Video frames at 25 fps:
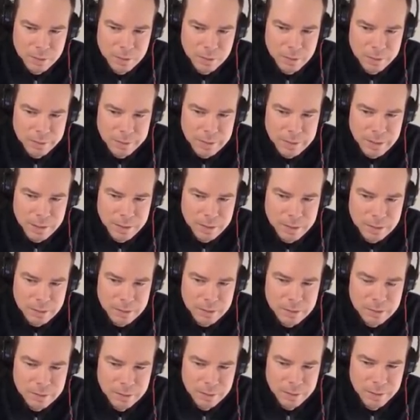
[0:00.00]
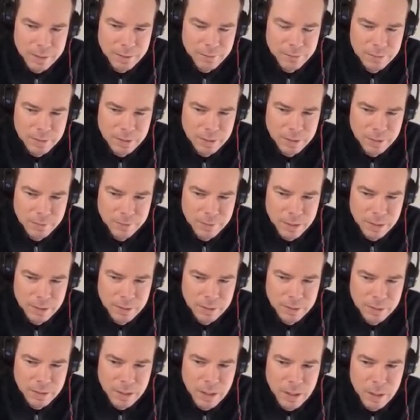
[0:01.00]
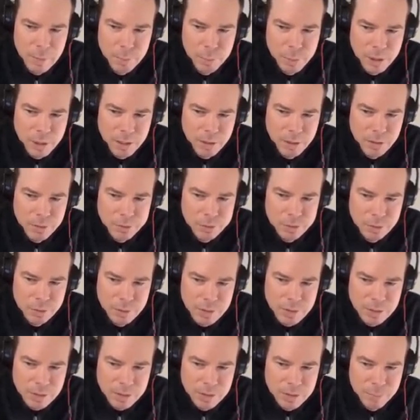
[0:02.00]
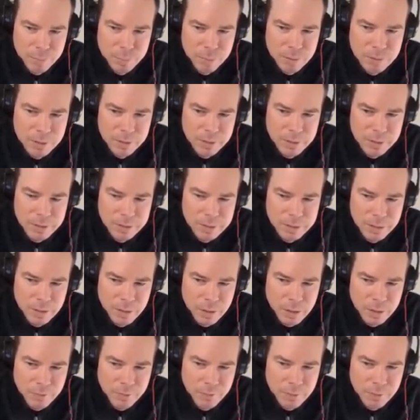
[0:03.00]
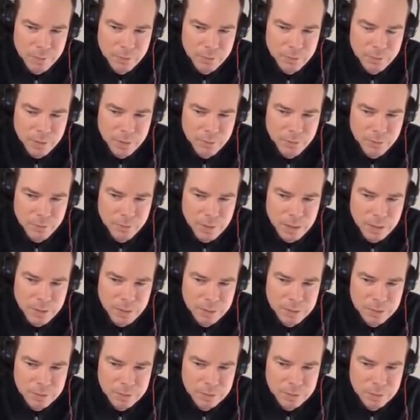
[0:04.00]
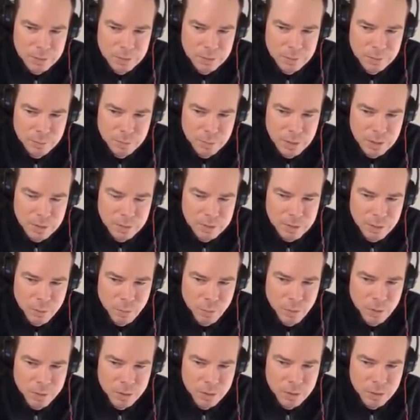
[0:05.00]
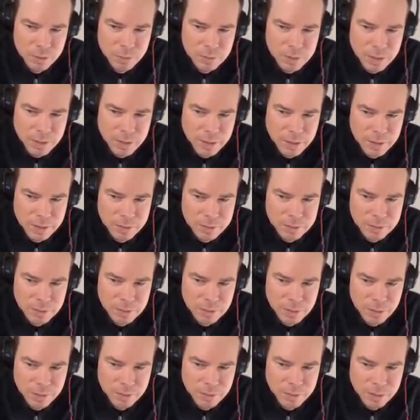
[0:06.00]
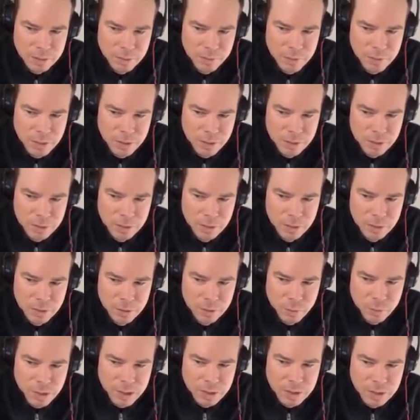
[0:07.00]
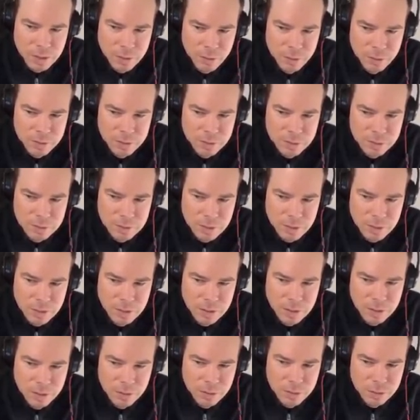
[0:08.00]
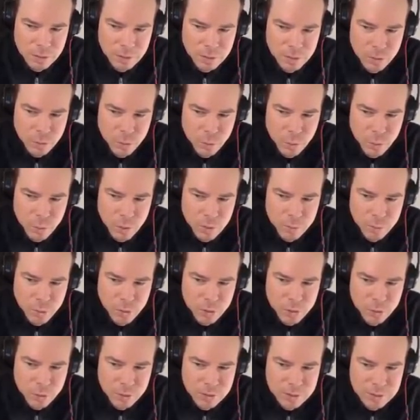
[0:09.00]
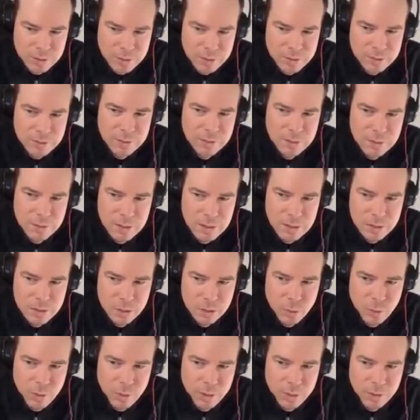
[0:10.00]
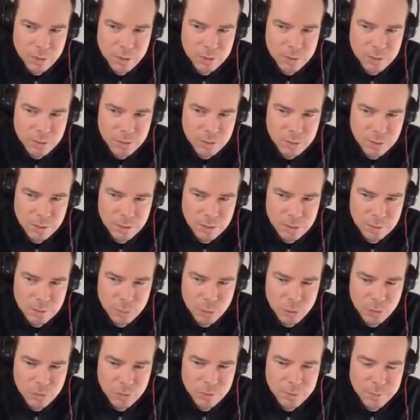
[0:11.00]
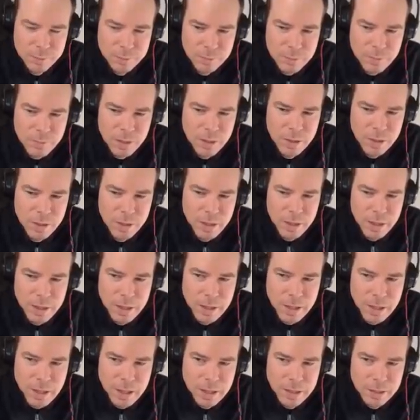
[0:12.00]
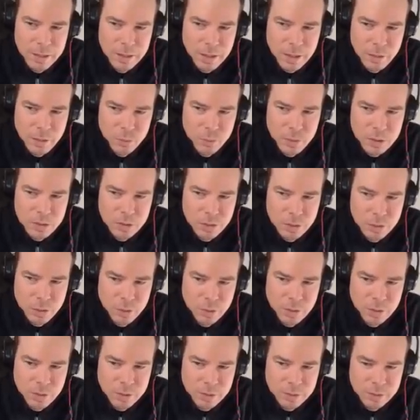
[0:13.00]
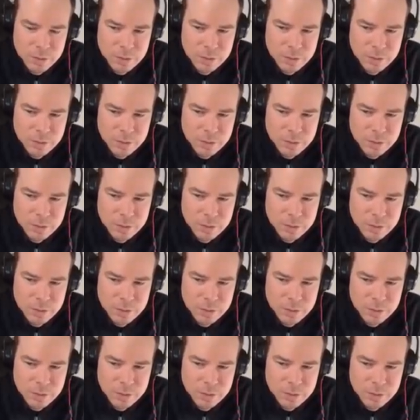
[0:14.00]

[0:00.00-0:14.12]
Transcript: that left elevator, but I also need it completely off the front face because I want to use that as another elevator. Right now it's sitting here, so I do one more twist. That's the D squared in the move. And then I restore